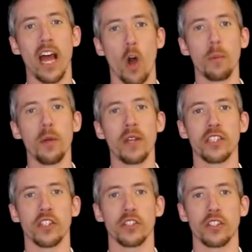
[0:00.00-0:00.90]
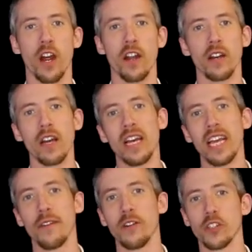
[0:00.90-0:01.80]
to help you get your start
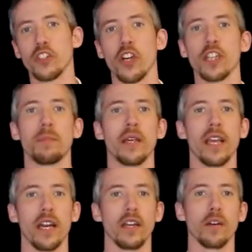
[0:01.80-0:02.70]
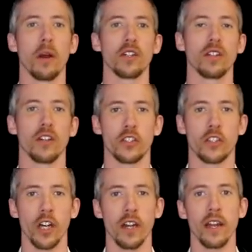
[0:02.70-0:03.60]
if you're just beginning your martial arts
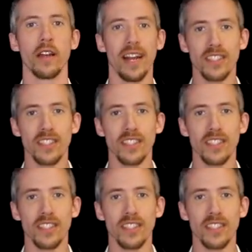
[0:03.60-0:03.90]
journey.